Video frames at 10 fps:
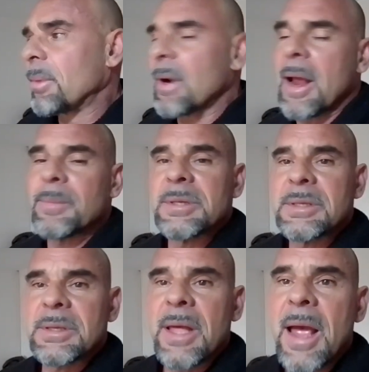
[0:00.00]
Perhaps
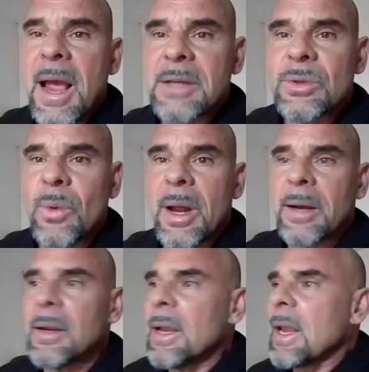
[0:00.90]
it's the hack squat.
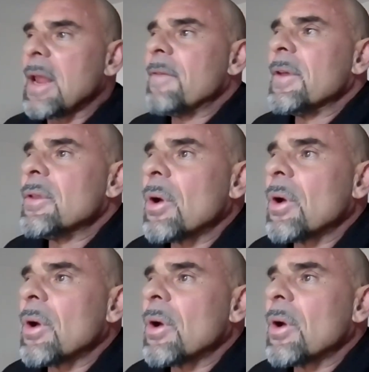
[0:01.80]
Even